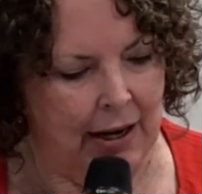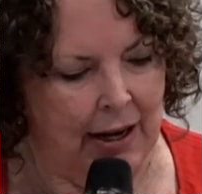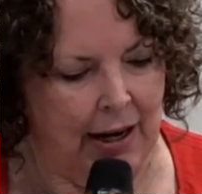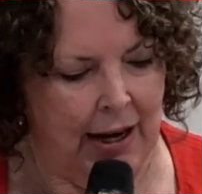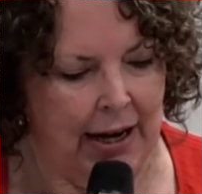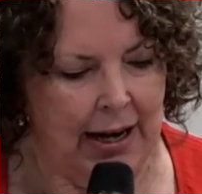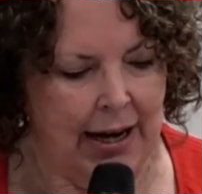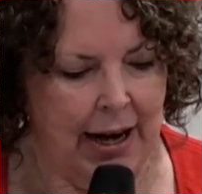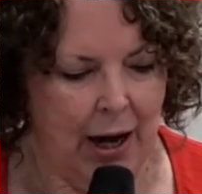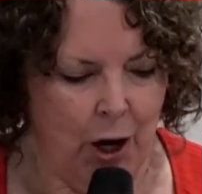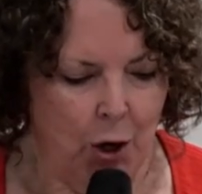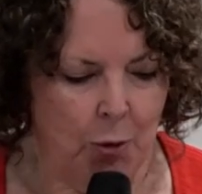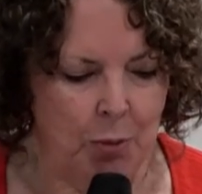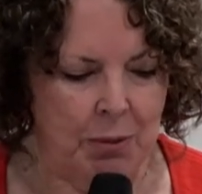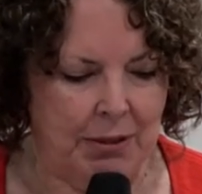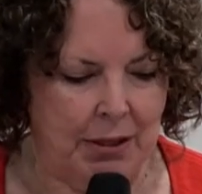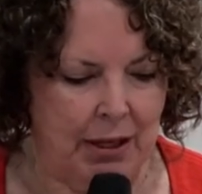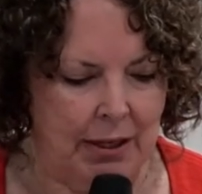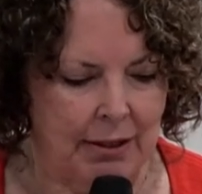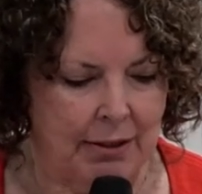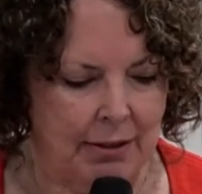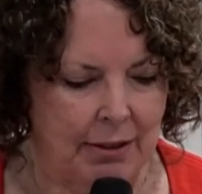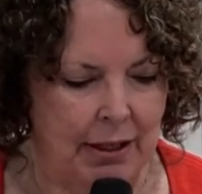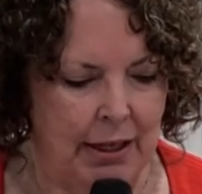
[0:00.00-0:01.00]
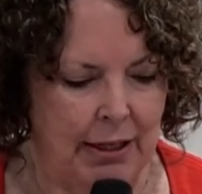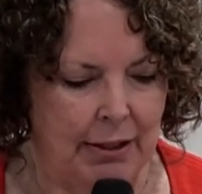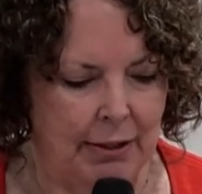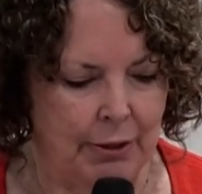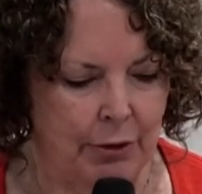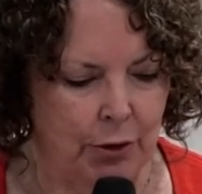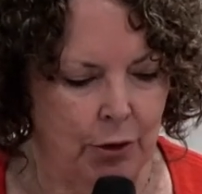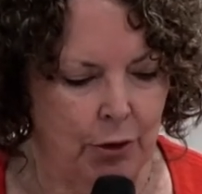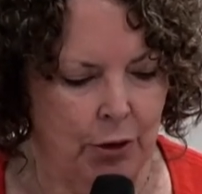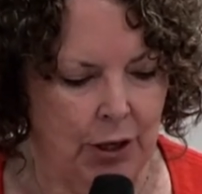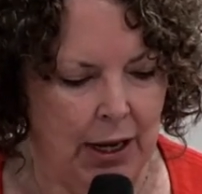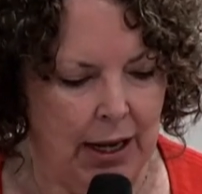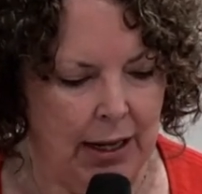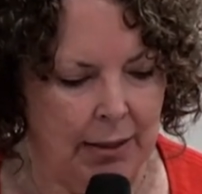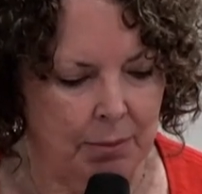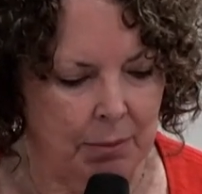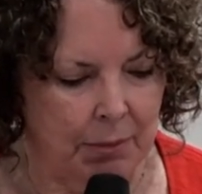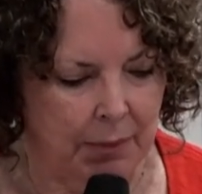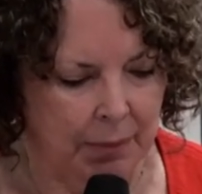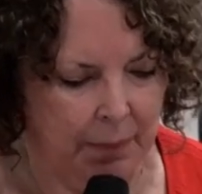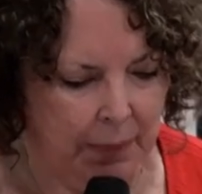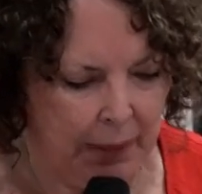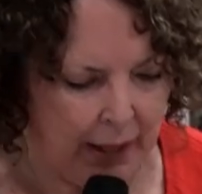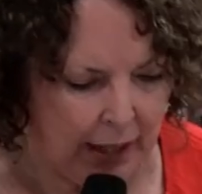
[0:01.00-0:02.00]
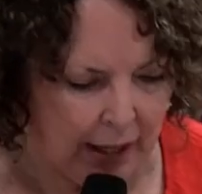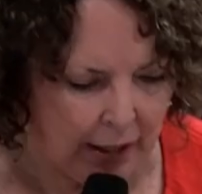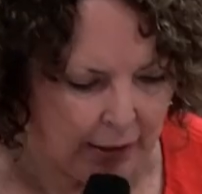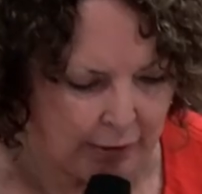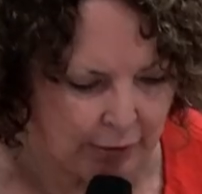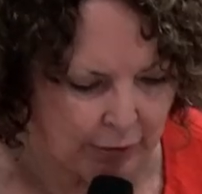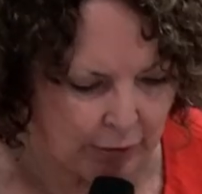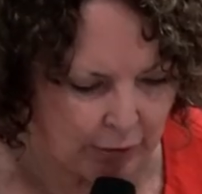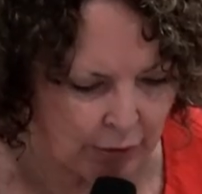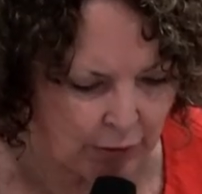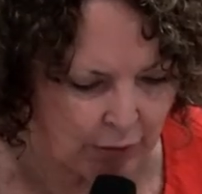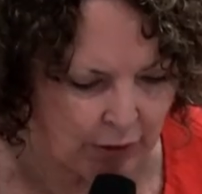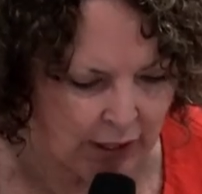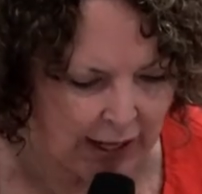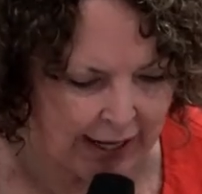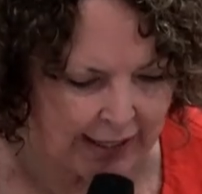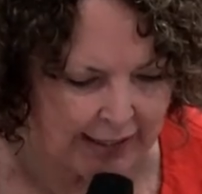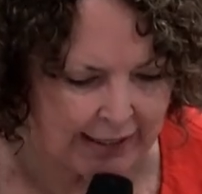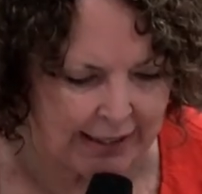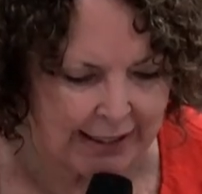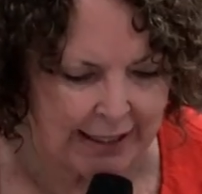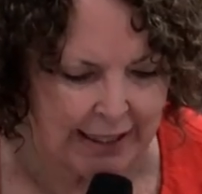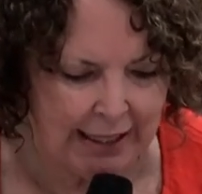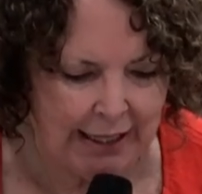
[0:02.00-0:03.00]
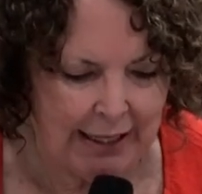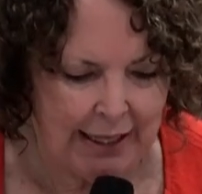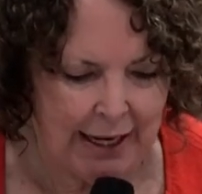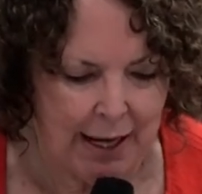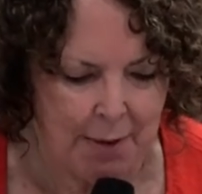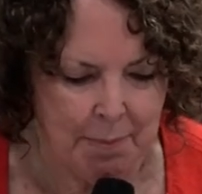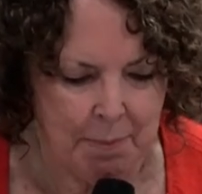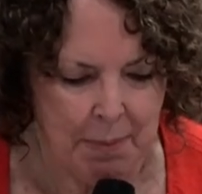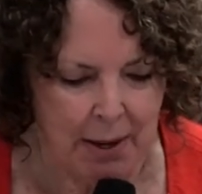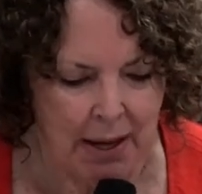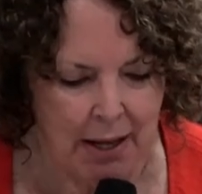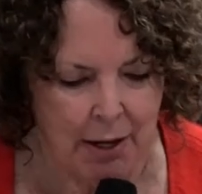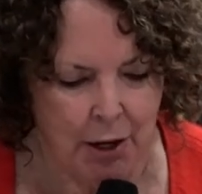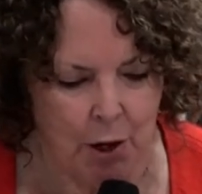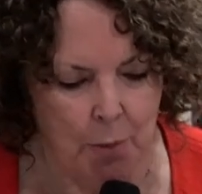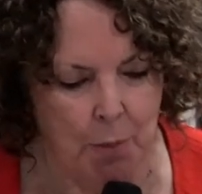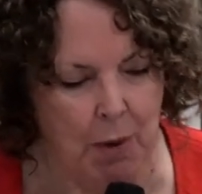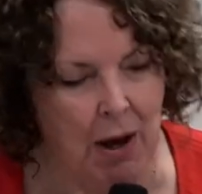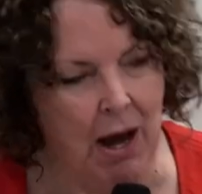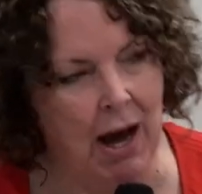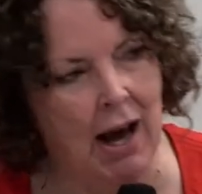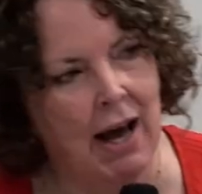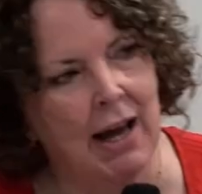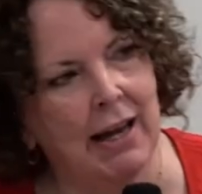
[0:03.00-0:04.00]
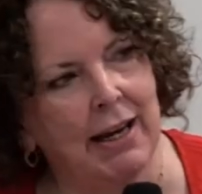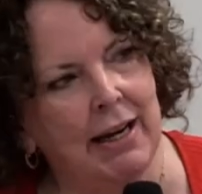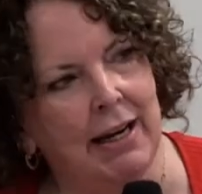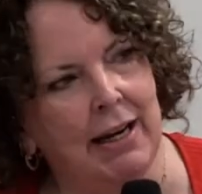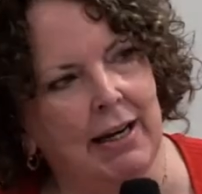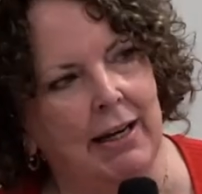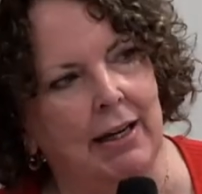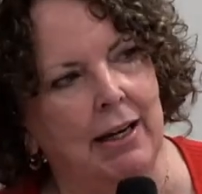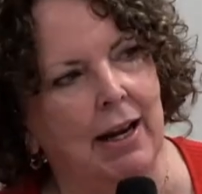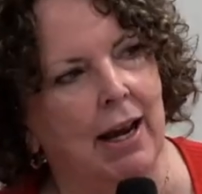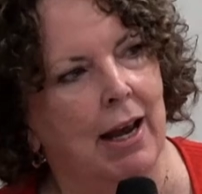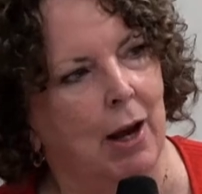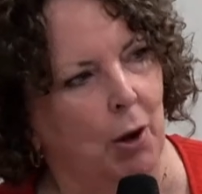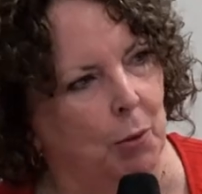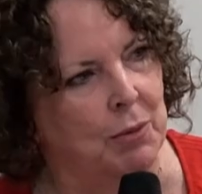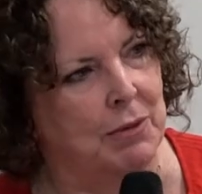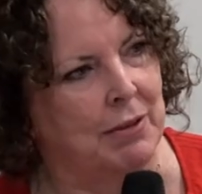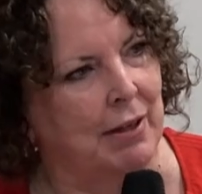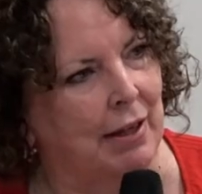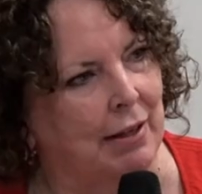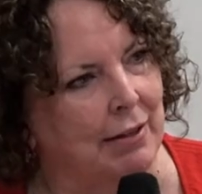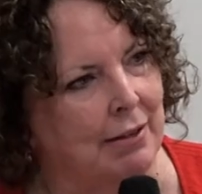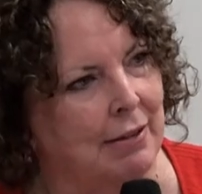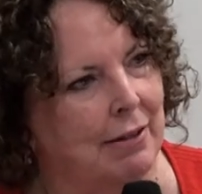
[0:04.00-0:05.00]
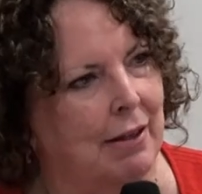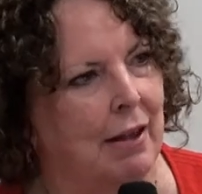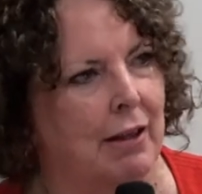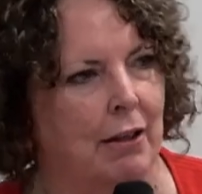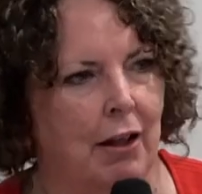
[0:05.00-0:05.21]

He helps us. He Sun anti lambanum ahi helps us,